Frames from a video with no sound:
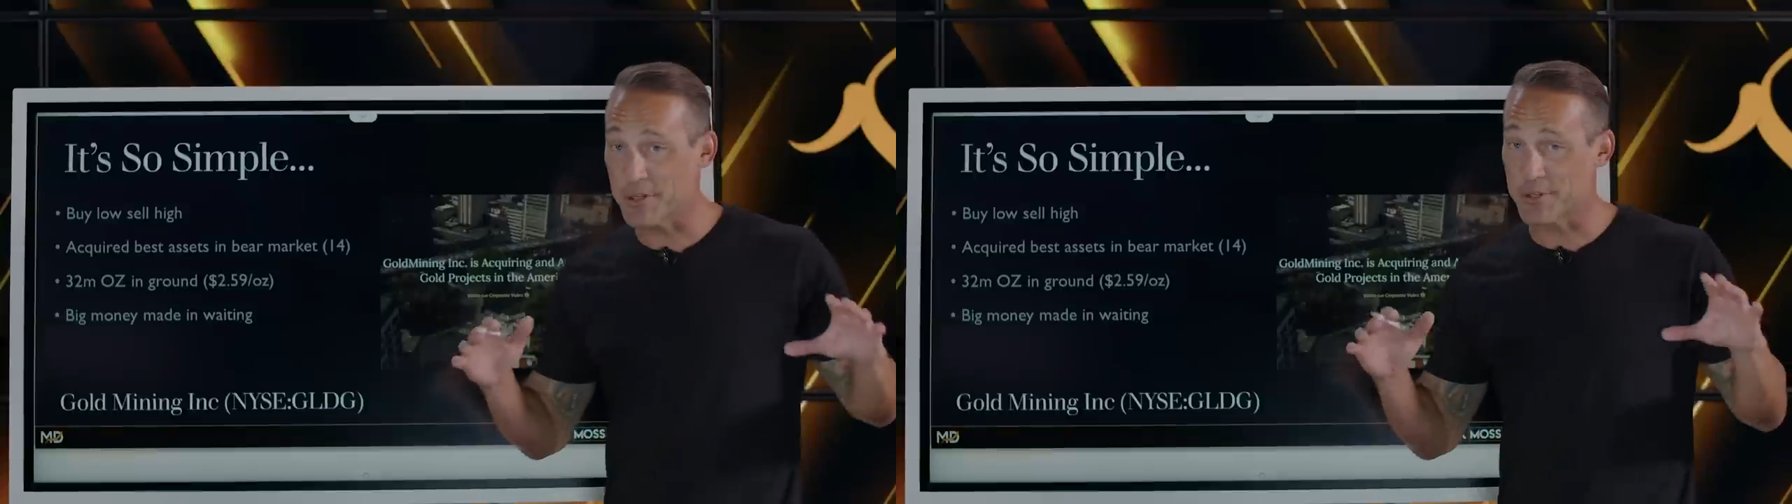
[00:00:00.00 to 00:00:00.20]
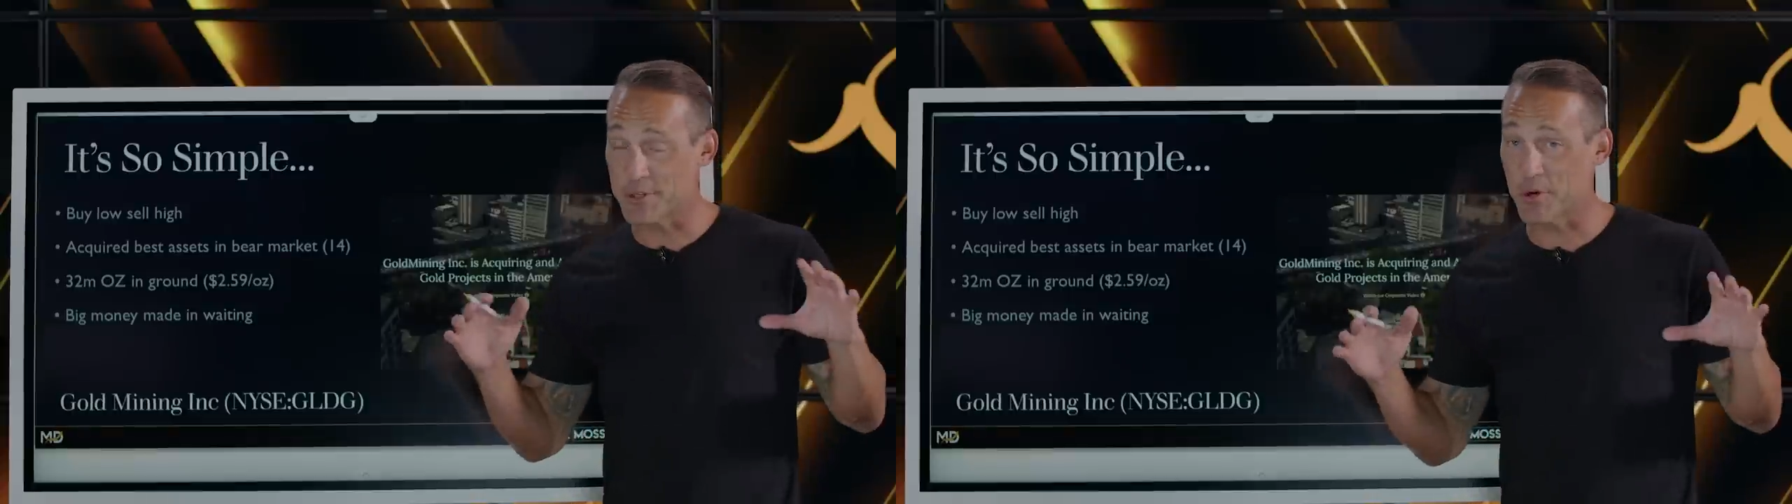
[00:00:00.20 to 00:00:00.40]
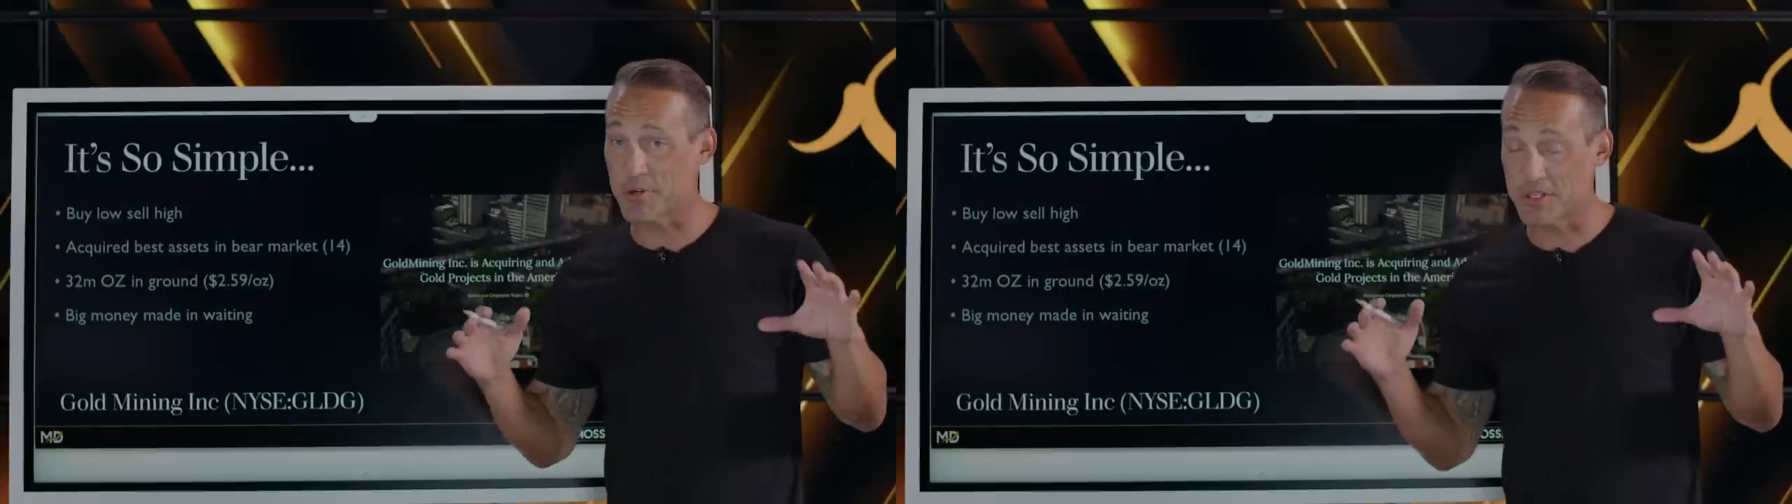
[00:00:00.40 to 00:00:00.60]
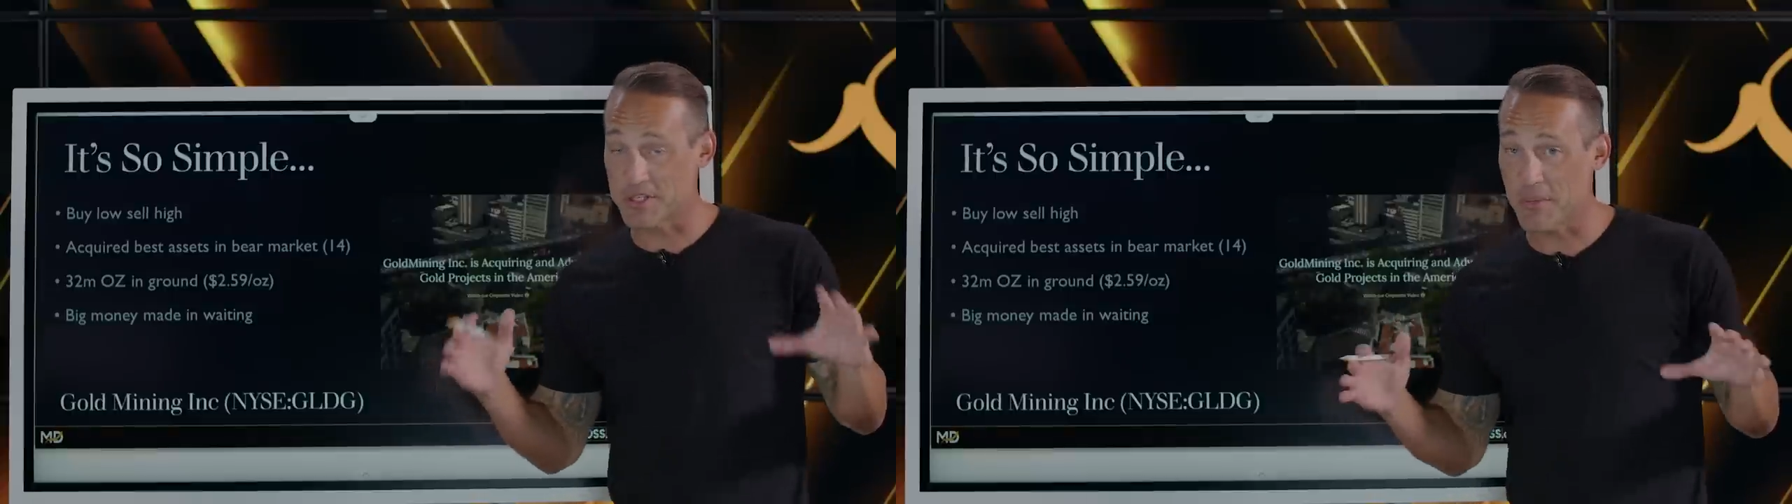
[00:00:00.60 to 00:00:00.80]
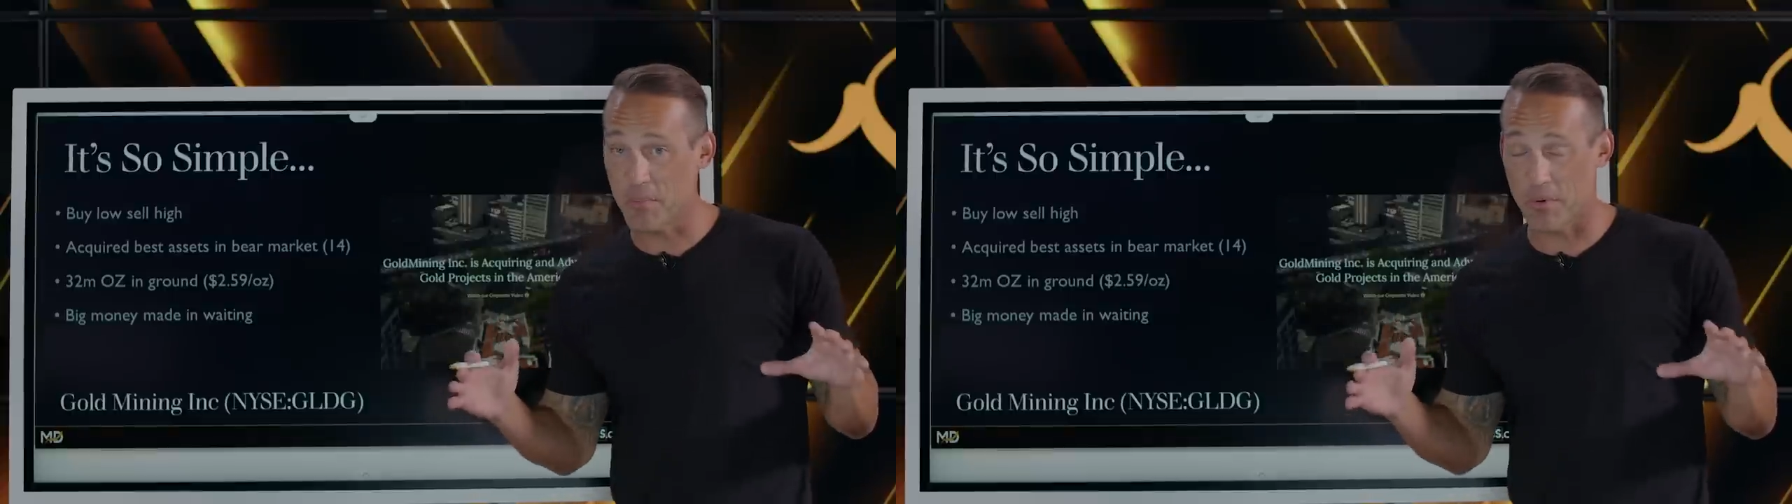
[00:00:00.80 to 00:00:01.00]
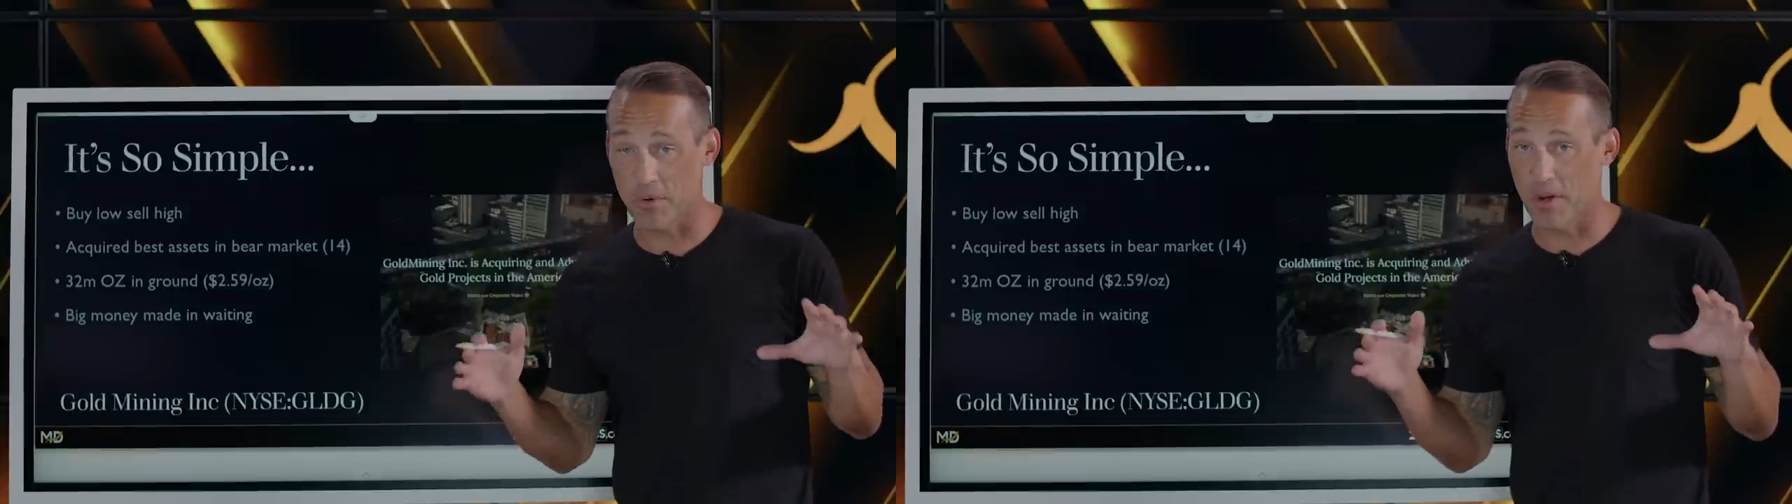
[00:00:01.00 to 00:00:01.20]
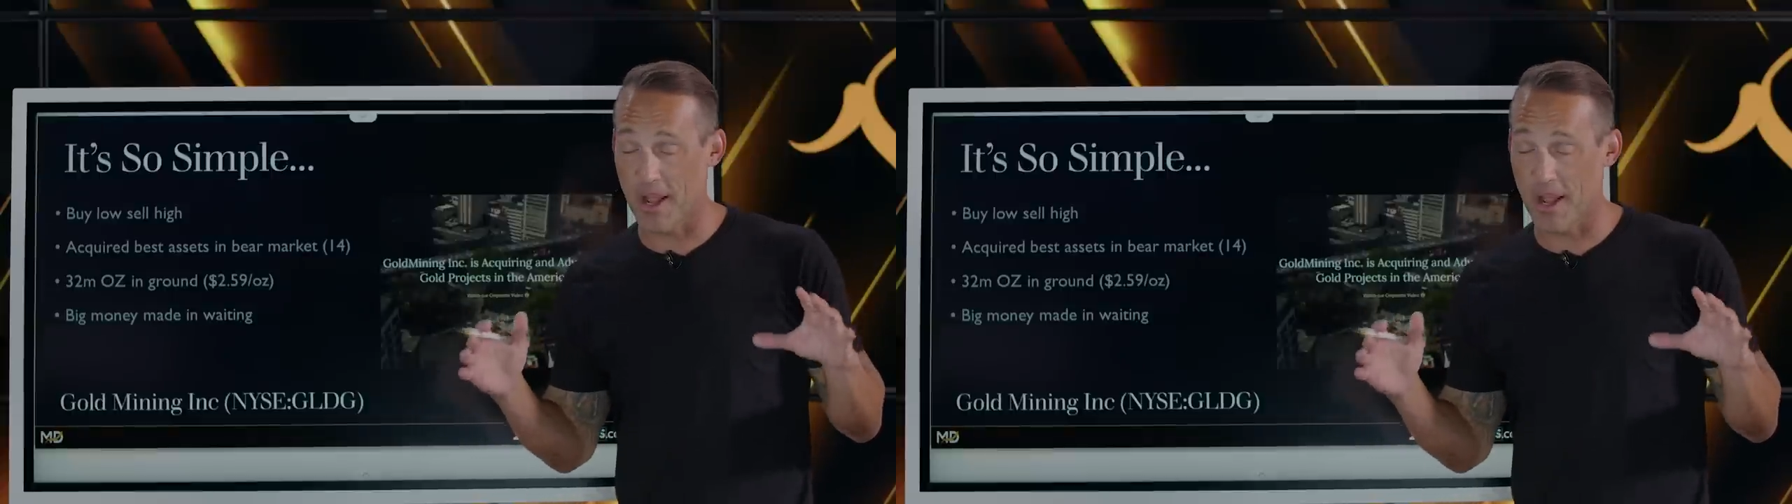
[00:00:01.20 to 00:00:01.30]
so simple